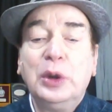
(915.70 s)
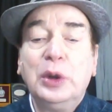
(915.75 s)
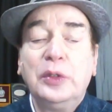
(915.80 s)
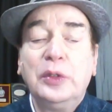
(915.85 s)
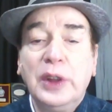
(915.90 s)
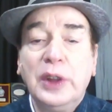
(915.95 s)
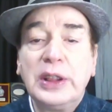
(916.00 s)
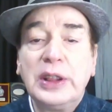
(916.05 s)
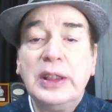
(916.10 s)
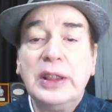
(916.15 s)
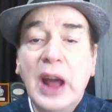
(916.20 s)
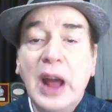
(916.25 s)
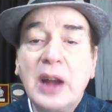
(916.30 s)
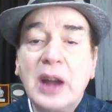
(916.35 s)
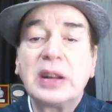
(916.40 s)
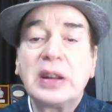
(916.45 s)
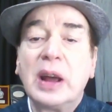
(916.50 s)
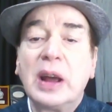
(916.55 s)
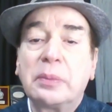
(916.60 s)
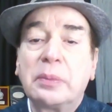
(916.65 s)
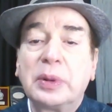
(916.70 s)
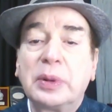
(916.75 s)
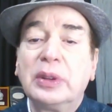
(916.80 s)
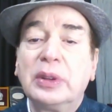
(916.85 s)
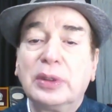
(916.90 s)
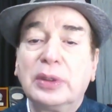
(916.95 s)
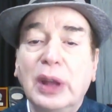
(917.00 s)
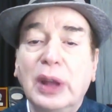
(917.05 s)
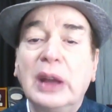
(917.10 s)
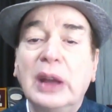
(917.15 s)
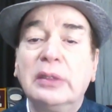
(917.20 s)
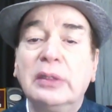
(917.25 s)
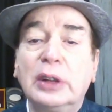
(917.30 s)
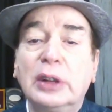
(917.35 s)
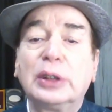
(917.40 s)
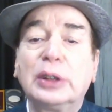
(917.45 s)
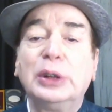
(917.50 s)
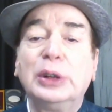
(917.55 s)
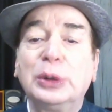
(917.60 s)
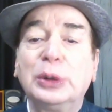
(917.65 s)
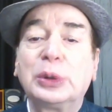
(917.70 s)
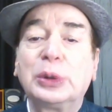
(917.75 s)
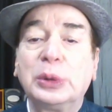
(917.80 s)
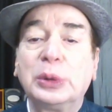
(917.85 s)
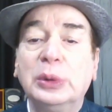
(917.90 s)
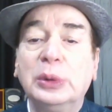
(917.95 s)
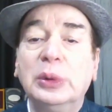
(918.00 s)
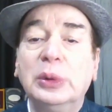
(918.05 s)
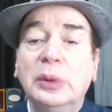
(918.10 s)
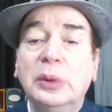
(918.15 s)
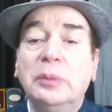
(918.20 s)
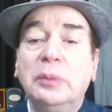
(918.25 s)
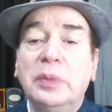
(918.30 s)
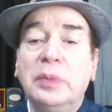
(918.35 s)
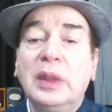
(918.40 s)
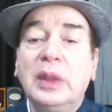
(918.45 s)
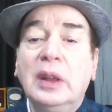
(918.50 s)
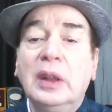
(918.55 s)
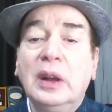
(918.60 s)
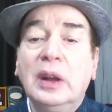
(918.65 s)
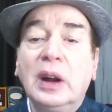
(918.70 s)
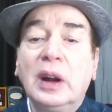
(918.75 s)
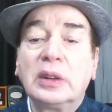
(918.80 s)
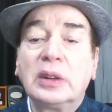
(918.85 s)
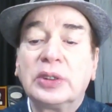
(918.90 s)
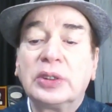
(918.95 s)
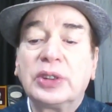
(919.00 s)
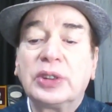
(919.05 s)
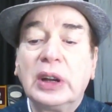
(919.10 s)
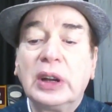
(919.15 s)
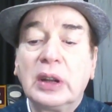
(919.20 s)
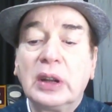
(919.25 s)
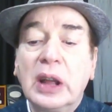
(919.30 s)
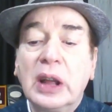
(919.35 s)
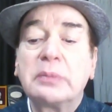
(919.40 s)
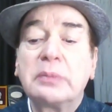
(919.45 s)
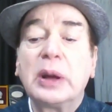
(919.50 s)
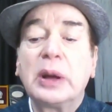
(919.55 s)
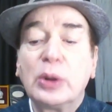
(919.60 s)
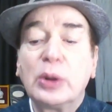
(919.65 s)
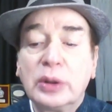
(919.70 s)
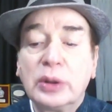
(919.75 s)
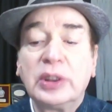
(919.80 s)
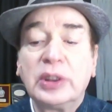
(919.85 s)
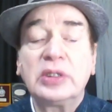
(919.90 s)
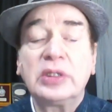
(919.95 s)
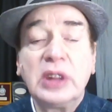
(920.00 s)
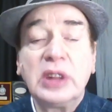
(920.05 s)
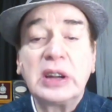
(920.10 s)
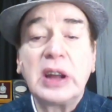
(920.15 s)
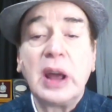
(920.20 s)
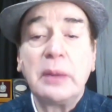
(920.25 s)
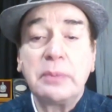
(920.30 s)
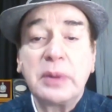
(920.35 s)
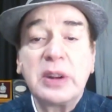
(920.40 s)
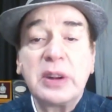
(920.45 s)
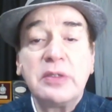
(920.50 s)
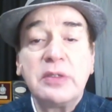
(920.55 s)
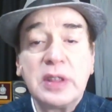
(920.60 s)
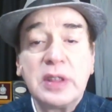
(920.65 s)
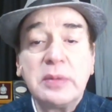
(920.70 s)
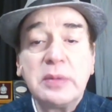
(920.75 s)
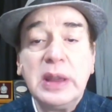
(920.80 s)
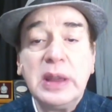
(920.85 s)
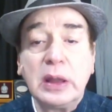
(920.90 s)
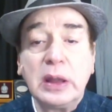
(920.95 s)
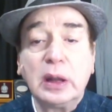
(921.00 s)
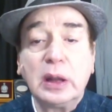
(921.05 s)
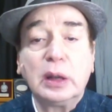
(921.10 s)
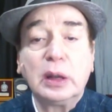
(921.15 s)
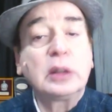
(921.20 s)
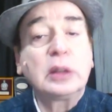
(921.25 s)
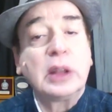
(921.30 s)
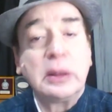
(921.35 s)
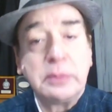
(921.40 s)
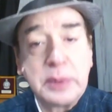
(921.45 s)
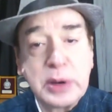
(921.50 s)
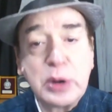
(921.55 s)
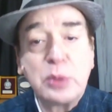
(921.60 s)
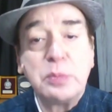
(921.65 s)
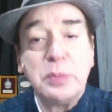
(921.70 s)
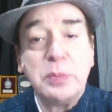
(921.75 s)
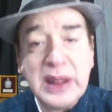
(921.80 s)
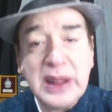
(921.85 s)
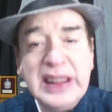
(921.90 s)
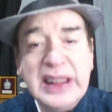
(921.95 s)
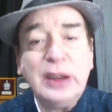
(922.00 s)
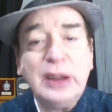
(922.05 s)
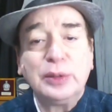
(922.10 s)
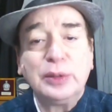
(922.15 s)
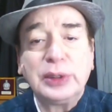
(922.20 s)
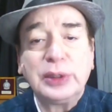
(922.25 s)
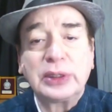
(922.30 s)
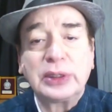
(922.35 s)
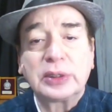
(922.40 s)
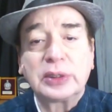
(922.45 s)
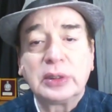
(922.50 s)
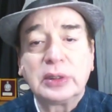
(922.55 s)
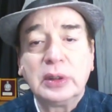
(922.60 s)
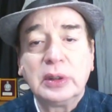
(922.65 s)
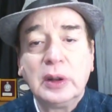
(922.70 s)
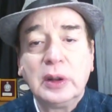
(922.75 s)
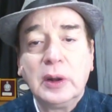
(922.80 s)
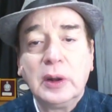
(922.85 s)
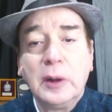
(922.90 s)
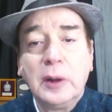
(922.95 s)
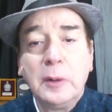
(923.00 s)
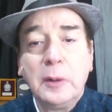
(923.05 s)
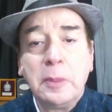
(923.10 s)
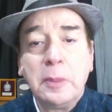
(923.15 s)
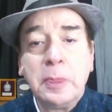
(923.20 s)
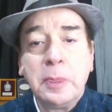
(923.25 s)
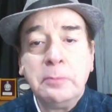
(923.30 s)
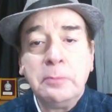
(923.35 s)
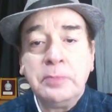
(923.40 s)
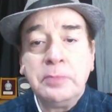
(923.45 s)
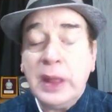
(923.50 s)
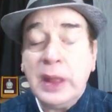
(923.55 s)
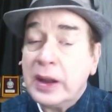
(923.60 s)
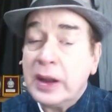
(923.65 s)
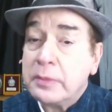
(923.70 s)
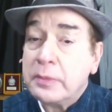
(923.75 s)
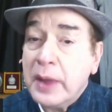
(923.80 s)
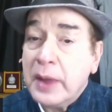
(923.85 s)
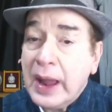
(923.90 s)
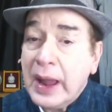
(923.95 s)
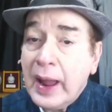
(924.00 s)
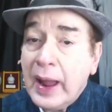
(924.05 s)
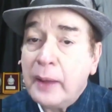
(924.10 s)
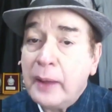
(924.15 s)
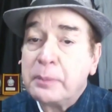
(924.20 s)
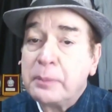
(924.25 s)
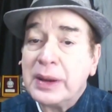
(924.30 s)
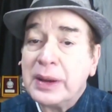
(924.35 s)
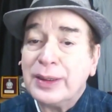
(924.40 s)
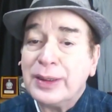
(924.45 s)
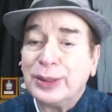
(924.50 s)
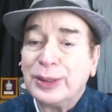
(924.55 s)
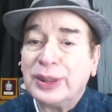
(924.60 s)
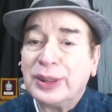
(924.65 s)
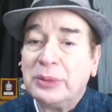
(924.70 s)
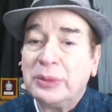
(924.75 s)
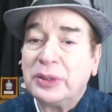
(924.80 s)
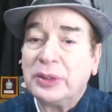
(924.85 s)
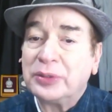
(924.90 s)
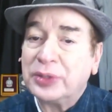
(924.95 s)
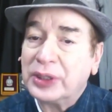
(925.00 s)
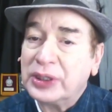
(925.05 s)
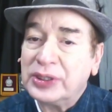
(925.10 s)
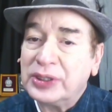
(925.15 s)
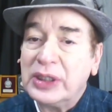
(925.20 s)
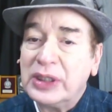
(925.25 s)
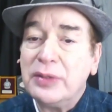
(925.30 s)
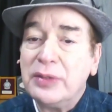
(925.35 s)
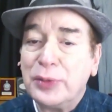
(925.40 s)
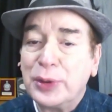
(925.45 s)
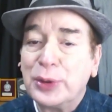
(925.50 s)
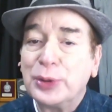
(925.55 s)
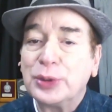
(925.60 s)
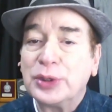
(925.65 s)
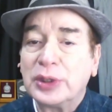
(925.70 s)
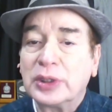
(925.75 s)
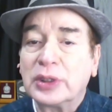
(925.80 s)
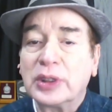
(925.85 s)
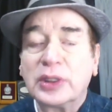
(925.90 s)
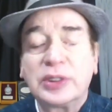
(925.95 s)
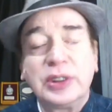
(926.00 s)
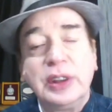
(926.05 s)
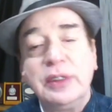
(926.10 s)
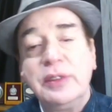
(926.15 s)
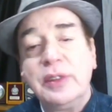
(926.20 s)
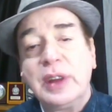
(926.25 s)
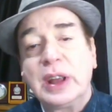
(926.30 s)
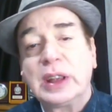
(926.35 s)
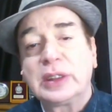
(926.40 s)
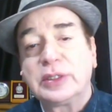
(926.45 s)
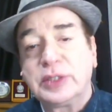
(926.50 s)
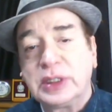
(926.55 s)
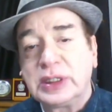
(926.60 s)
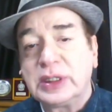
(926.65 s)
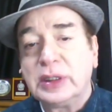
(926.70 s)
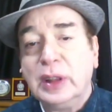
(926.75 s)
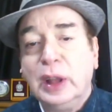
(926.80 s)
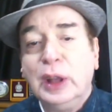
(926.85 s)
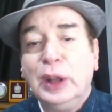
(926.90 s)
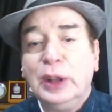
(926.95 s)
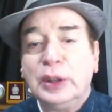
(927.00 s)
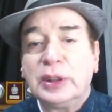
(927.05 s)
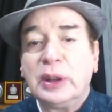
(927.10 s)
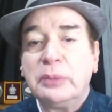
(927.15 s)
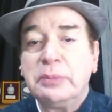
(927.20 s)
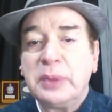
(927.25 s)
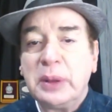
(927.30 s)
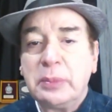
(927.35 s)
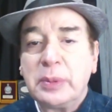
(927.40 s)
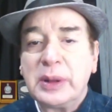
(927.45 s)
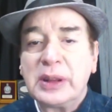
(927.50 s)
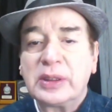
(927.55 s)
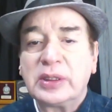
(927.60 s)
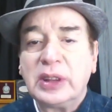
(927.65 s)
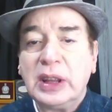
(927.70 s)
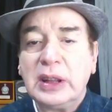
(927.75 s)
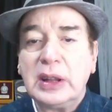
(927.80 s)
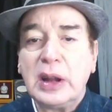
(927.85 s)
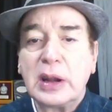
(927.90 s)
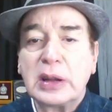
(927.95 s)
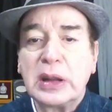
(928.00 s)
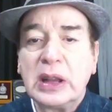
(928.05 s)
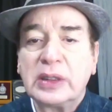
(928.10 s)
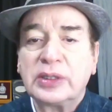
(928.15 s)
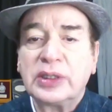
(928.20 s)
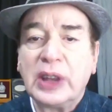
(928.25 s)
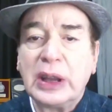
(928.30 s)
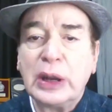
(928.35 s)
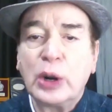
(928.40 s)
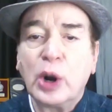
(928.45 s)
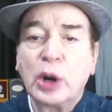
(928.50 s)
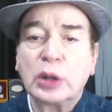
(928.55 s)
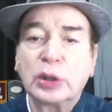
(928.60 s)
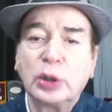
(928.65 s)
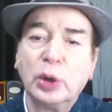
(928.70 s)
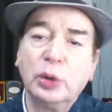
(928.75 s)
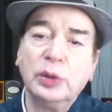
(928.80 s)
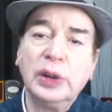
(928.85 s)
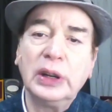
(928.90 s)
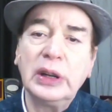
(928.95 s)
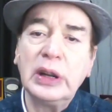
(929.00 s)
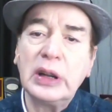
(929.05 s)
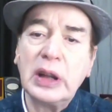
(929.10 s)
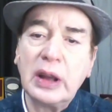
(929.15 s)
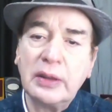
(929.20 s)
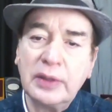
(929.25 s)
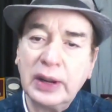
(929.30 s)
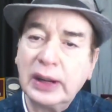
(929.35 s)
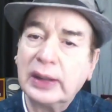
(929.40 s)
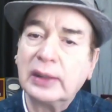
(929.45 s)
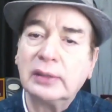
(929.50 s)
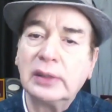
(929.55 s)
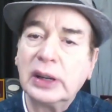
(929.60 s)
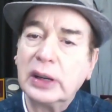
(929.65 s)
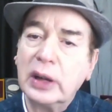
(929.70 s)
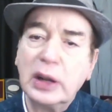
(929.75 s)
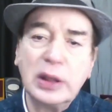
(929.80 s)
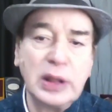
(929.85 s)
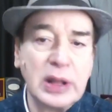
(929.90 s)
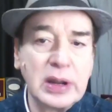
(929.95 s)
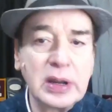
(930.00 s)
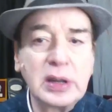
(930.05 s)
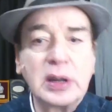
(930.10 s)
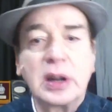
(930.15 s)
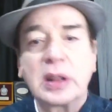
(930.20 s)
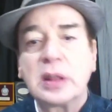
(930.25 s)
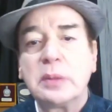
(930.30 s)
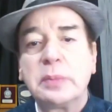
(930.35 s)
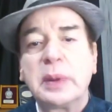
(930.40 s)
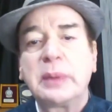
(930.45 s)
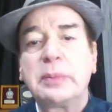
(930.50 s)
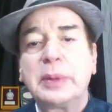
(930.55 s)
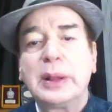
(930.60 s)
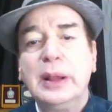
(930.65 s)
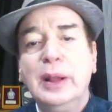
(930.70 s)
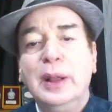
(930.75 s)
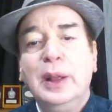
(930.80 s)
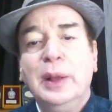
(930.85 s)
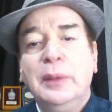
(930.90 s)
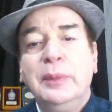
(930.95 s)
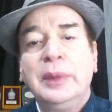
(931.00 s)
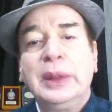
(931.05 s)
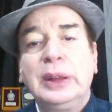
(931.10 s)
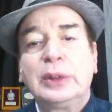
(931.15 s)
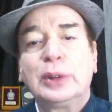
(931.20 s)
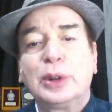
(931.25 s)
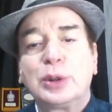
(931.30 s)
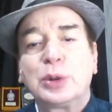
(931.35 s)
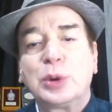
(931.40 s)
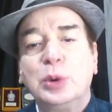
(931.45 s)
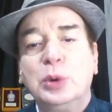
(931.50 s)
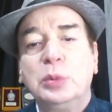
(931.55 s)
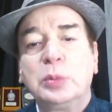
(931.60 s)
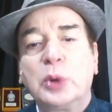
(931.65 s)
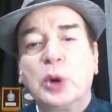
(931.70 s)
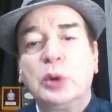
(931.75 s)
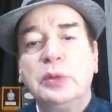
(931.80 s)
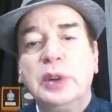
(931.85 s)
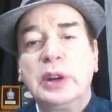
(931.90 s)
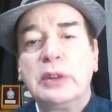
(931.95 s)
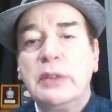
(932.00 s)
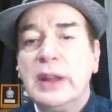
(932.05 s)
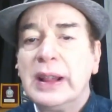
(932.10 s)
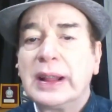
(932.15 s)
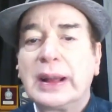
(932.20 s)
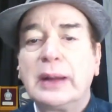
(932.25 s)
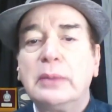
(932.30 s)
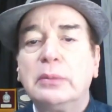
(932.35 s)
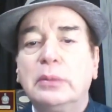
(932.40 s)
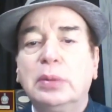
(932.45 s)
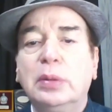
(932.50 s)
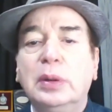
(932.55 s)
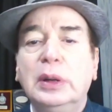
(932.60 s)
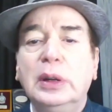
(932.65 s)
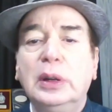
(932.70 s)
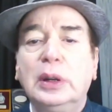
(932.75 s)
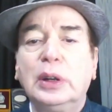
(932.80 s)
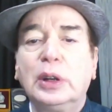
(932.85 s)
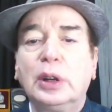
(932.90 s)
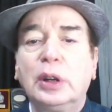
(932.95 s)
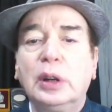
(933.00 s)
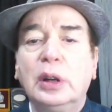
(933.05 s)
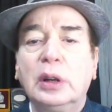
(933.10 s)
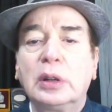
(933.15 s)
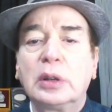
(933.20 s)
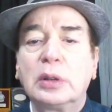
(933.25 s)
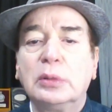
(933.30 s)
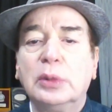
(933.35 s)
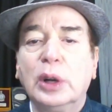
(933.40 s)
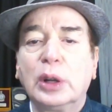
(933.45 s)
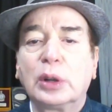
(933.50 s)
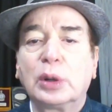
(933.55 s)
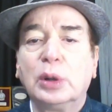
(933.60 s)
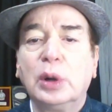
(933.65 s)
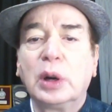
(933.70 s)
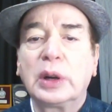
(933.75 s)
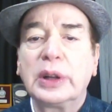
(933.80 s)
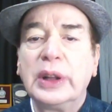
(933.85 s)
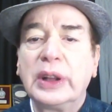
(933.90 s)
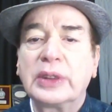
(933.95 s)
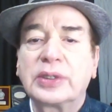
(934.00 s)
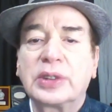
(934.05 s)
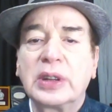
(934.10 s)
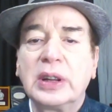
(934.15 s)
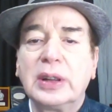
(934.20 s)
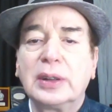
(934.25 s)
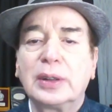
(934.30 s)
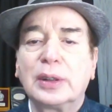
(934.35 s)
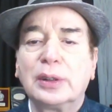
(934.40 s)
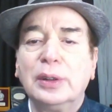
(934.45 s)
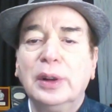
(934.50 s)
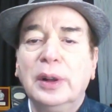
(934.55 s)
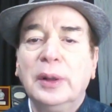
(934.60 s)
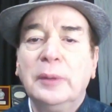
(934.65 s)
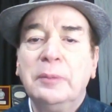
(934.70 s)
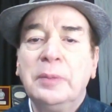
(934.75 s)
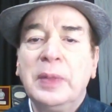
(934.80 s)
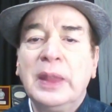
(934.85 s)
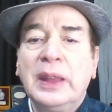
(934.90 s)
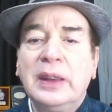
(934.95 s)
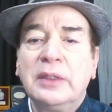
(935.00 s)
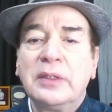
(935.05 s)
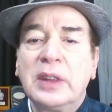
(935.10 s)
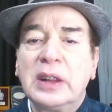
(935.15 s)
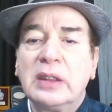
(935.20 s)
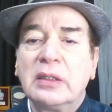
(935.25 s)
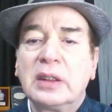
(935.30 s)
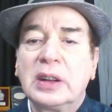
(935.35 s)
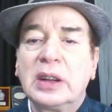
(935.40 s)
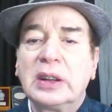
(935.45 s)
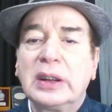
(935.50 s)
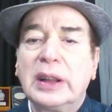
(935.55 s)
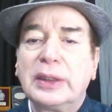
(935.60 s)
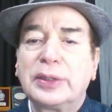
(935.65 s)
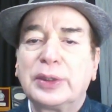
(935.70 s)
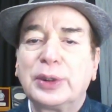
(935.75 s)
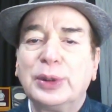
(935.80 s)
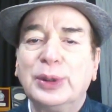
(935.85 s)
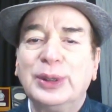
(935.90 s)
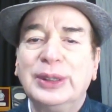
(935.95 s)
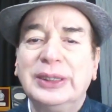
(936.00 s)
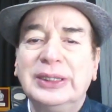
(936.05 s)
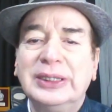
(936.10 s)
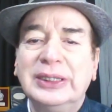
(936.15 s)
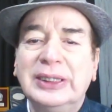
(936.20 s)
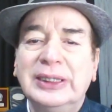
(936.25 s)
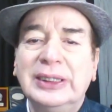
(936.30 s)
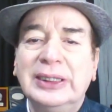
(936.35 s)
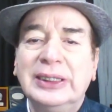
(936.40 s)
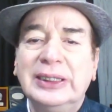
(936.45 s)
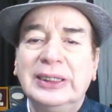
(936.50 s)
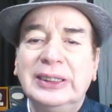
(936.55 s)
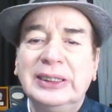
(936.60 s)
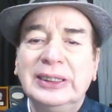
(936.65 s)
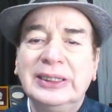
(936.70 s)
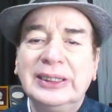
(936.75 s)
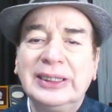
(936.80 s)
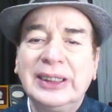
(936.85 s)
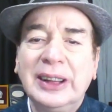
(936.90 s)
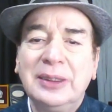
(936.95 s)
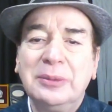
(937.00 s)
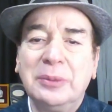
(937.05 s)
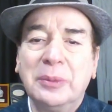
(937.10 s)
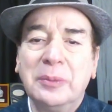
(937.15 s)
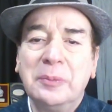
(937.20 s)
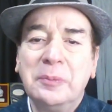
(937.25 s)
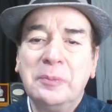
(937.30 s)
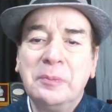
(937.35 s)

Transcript: When that happens, I want you to understand. Like Parul says, that happened with me. It has happened to many of us. It may happen to some of us in future, the same way as we some people say that yes, I got COVID and I've recovered, and there are other people, you know, to whom COVID will come uh, tomorrow or next year or whenever it has to uh, come.